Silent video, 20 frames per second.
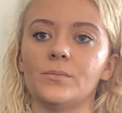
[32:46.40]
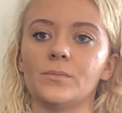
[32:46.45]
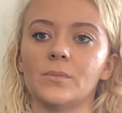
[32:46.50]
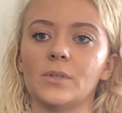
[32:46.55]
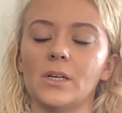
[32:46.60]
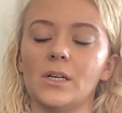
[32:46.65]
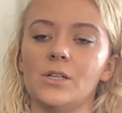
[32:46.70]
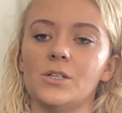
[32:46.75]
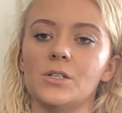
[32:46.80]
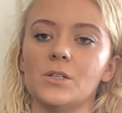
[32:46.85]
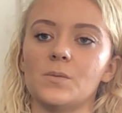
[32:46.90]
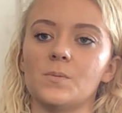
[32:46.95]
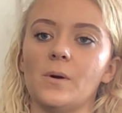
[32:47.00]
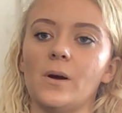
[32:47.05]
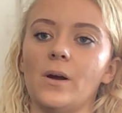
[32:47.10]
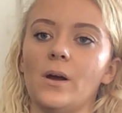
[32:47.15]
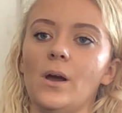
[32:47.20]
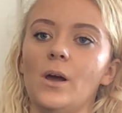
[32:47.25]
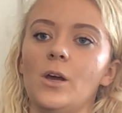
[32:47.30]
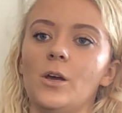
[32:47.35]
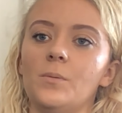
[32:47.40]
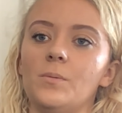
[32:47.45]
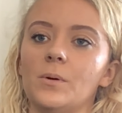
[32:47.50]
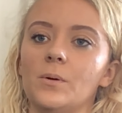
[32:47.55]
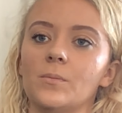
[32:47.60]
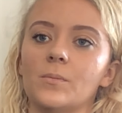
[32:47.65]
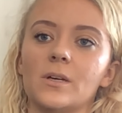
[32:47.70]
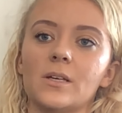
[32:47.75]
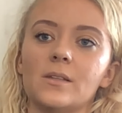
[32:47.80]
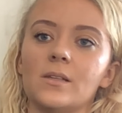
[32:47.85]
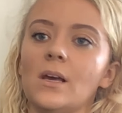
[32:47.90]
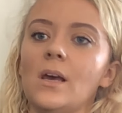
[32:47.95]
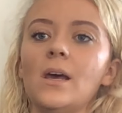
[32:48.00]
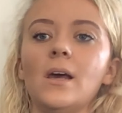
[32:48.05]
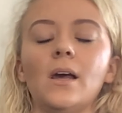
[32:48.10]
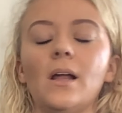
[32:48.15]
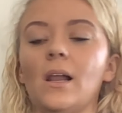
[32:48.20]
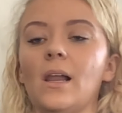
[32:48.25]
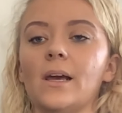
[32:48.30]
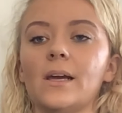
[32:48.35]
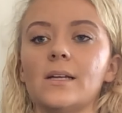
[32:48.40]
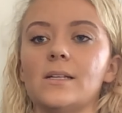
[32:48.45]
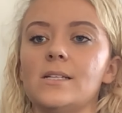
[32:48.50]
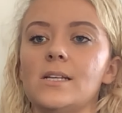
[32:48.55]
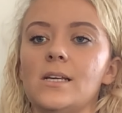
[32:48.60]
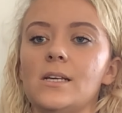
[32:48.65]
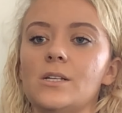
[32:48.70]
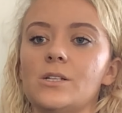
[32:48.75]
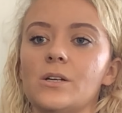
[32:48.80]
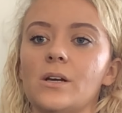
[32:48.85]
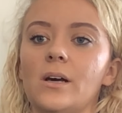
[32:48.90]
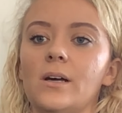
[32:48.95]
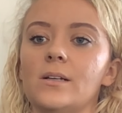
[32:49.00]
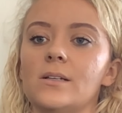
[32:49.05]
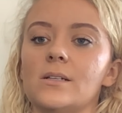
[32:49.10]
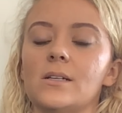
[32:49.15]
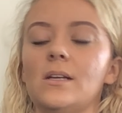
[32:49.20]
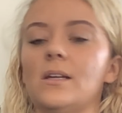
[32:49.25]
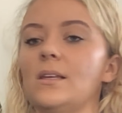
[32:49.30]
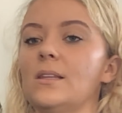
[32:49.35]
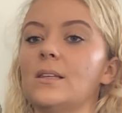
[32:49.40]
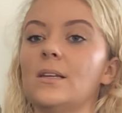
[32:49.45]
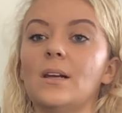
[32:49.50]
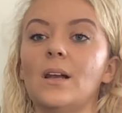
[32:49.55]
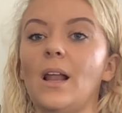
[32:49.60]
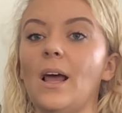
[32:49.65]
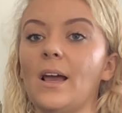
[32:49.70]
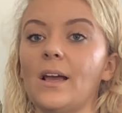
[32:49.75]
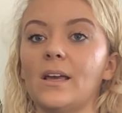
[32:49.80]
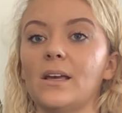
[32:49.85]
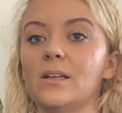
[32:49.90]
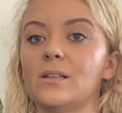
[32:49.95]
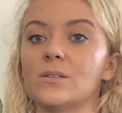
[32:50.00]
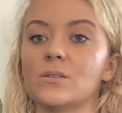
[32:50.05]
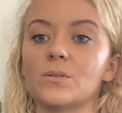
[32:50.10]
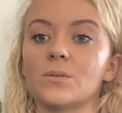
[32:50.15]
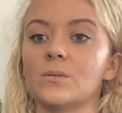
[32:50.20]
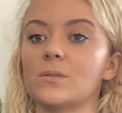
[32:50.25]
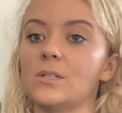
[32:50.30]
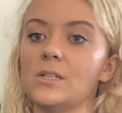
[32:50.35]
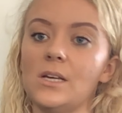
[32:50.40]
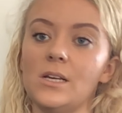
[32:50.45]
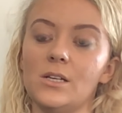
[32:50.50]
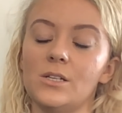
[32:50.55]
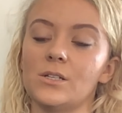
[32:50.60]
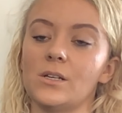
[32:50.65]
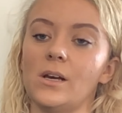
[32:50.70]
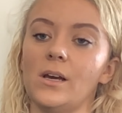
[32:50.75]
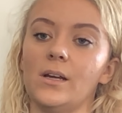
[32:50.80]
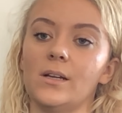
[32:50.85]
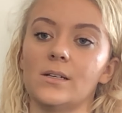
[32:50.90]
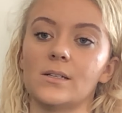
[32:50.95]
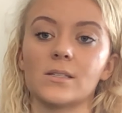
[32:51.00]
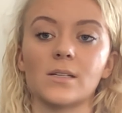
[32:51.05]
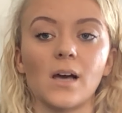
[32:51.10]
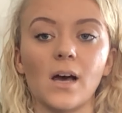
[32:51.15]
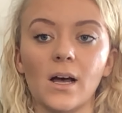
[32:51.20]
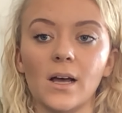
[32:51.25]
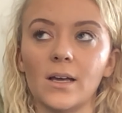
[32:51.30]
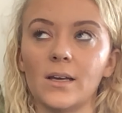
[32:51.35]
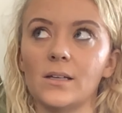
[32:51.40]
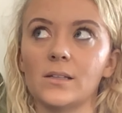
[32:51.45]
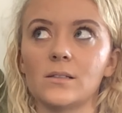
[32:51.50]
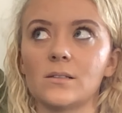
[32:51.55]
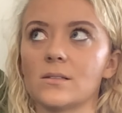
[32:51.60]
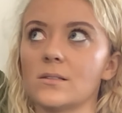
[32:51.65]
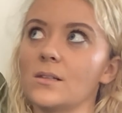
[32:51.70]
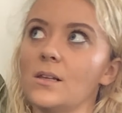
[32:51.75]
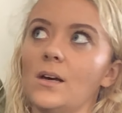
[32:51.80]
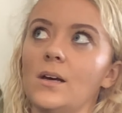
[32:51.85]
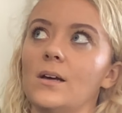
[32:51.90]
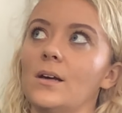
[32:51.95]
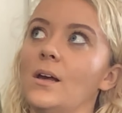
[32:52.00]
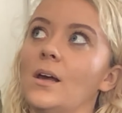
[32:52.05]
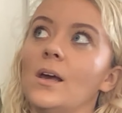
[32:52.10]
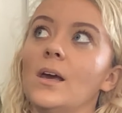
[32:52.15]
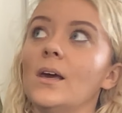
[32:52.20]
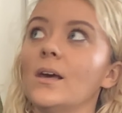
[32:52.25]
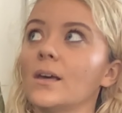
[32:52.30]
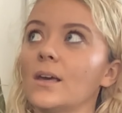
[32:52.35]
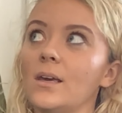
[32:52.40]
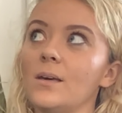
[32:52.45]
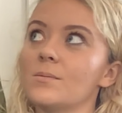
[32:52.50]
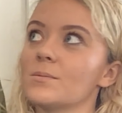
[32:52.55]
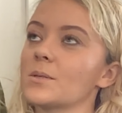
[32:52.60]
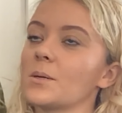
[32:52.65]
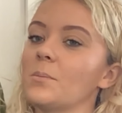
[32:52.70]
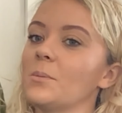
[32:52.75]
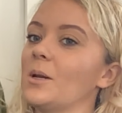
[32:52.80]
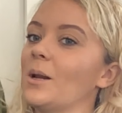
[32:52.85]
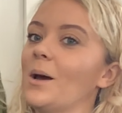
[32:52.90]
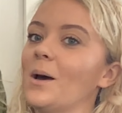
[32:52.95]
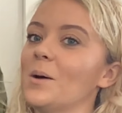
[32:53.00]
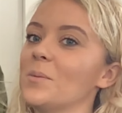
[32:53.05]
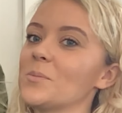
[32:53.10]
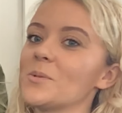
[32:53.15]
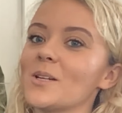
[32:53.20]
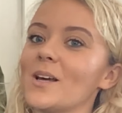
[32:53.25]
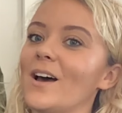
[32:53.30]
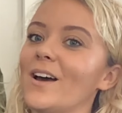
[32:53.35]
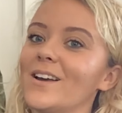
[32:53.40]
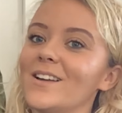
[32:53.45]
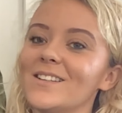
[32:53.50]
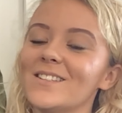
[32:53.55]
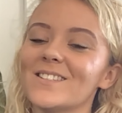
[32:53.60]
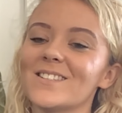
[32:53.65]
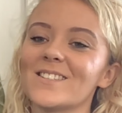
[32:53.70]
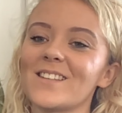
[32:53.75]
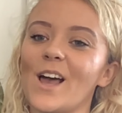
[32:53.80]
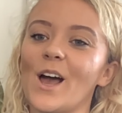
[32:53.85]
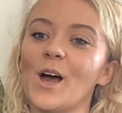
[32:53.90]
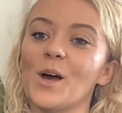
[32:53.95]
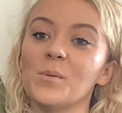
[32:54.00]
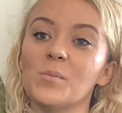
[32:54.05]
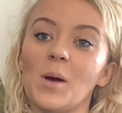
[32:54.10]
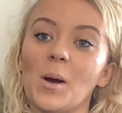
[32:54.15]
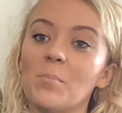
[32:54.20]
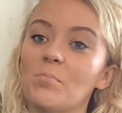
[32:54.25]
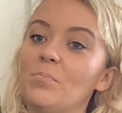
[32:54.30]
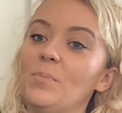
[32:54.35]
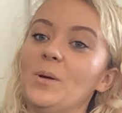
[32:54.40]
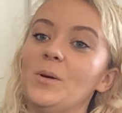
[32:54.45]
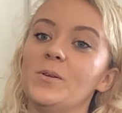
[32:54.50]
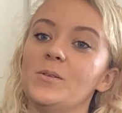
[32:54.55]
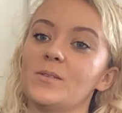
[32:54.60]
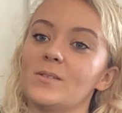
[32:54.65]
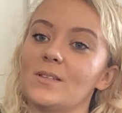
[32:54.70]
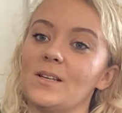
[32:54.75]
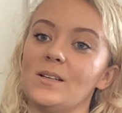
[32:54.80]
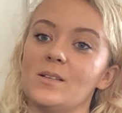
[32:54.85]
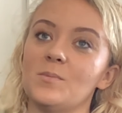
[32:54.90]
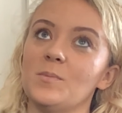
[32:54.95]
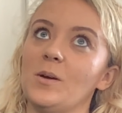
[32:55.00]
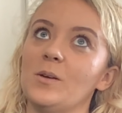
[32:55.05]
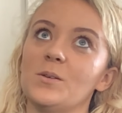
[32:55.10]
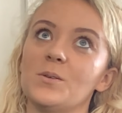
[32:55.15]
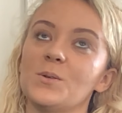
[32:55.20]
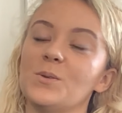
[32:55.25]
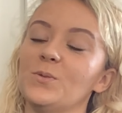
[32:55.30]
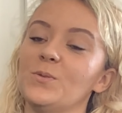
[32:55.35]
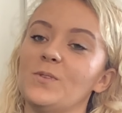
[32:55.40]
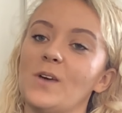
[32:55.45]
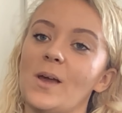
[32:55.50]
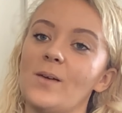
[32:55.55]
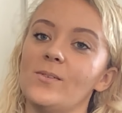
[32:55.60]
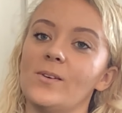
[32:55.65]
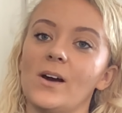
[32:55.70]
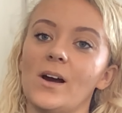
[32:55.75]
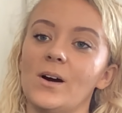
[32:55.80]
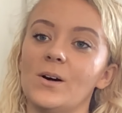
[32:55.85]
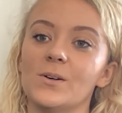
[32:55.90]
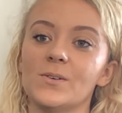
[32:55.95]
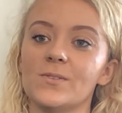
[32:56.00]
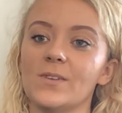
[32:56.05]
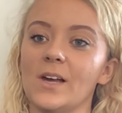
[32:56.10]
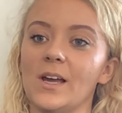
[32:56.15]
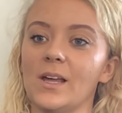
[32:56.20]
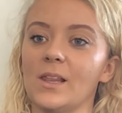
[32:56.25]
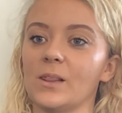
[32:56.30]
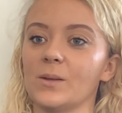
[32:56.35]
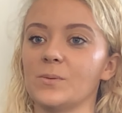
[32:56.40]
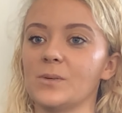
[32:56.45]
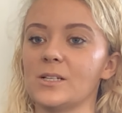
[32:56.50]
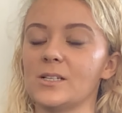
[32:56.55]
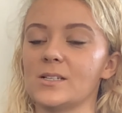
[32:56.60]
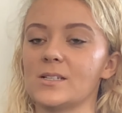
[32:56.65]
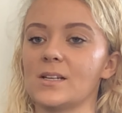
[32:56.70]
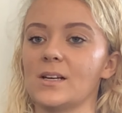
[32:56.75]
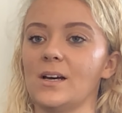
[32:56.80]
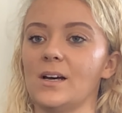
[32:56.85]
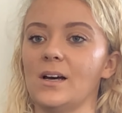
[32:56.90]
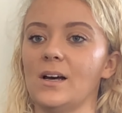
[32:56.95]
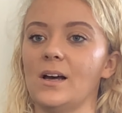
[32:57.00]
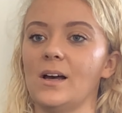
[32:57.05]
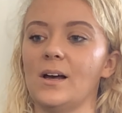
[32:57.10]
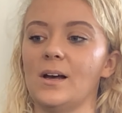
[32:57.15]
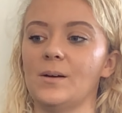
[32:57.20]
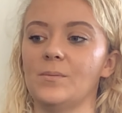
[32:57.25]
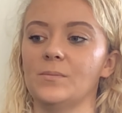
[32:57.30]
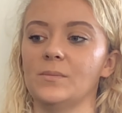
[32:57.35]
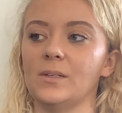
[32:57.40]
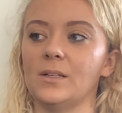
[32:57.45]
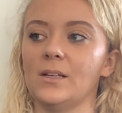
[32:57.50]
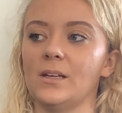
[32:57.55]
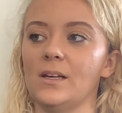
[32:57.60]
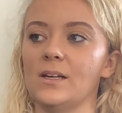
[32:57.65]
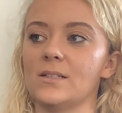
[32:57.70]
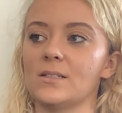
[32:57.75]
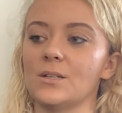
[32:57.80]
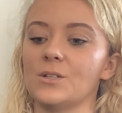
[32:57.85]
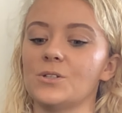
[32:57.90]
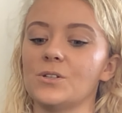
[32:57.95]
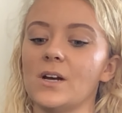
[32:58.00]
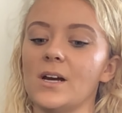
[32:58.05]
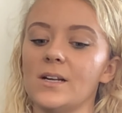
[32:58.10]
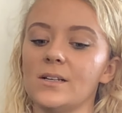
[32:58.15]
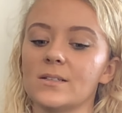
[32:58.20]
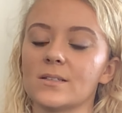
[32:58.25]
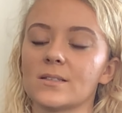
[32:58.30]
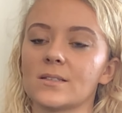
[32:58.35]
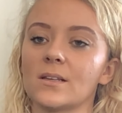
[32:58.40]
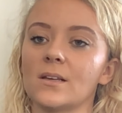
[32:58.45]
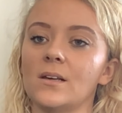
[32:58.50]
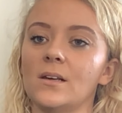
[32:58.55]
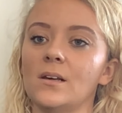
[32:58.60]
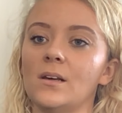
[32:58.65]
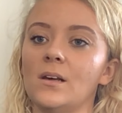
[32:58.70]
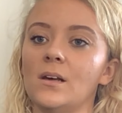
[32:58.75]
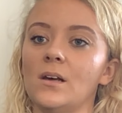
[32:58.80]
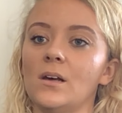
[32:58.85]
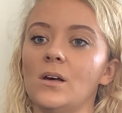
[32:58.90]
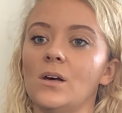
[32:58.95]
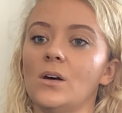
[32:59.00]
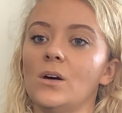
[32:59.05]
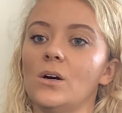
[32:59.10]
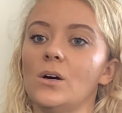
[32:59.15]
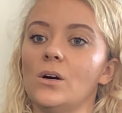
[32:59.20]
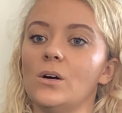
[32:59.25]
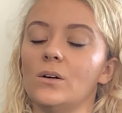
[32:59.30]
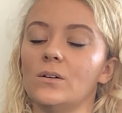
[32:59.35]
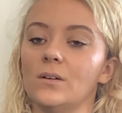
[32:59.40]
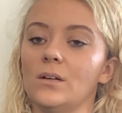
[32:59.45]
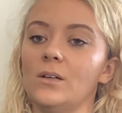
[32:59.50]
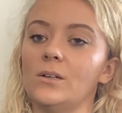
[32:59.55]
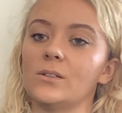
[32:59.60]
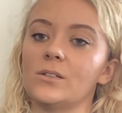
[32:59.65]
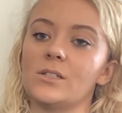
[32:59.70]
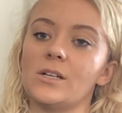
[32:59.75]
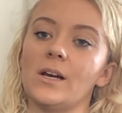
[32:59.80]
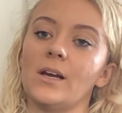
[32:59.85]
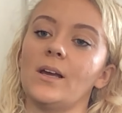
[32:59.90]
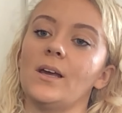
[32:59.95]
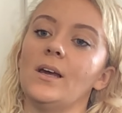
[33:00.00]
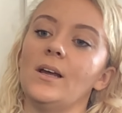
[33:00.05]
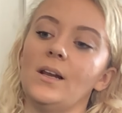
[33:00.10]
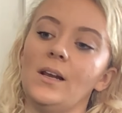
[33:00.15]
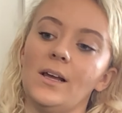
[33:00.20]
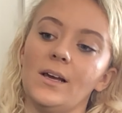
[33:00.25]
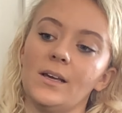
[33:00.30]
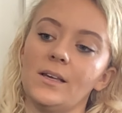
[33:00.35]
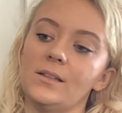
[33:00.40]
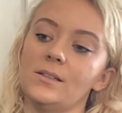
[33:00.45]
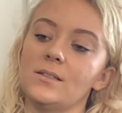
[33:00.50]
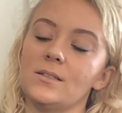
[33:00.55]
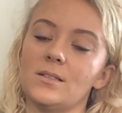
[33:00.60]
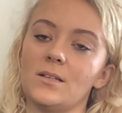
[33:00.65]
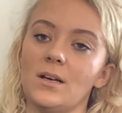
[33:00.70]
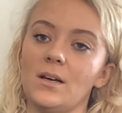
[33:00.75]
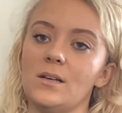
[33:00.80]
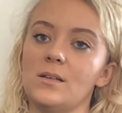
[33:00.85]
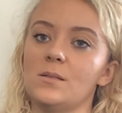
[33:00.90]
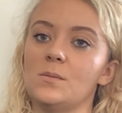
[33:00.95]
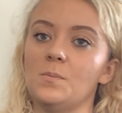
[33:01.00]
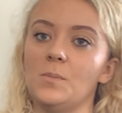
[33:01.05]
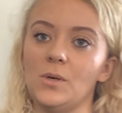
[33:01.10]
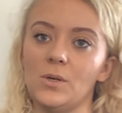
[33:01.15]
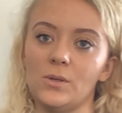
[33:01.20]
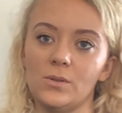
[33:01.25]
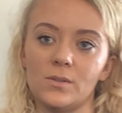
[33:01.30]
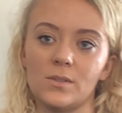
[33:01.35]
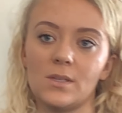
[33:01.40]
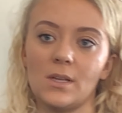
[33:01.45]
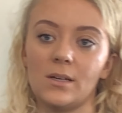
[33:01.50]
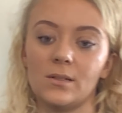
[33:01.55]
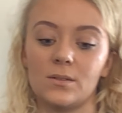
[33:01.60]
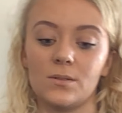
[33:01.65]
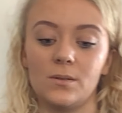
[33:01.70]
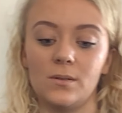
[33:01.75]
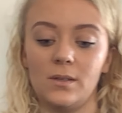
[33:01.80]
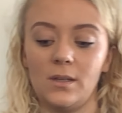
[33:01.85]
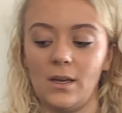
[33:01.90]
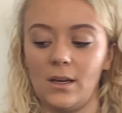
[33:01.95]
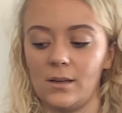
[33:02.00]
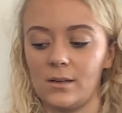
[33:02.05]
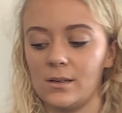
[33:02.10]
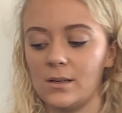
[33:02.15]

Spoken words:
can just wear it open with like a t-shirt underneath and leggings, or t-shirt and tights that keeps coming up, tights, and boots. That's my sort of favourite outfit in the winter, is a dress or a long jacket, leggings, tights, boots, that sort of thing.